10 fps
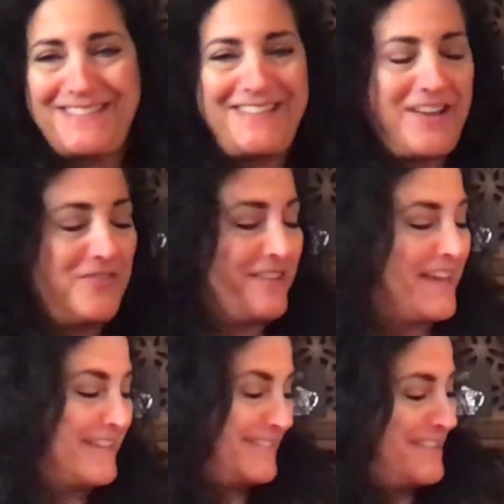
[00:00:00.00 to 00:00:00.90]

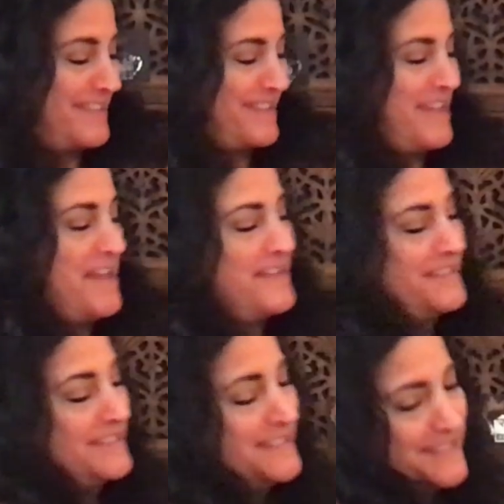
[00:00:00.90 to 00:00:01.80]
Okay,
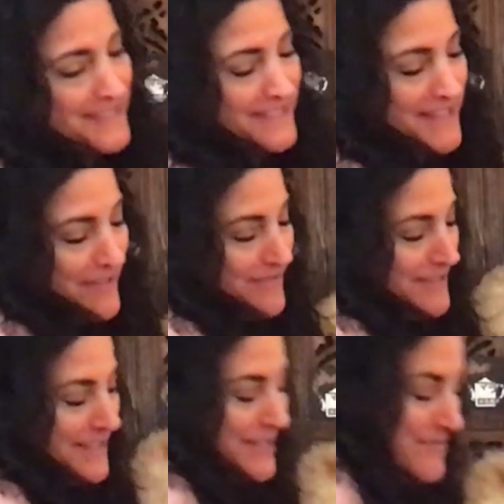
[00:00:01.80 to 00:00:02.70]
sit down.
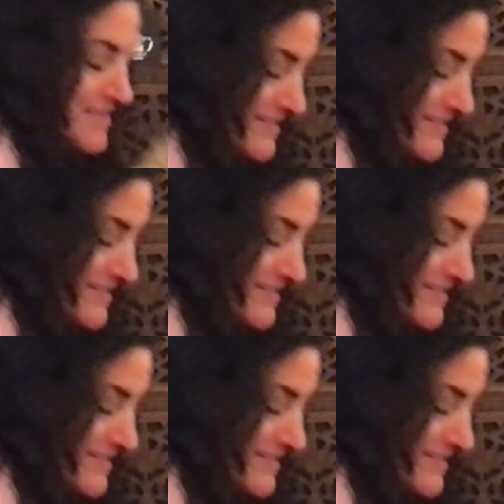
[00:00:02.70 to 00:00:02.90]
Come on.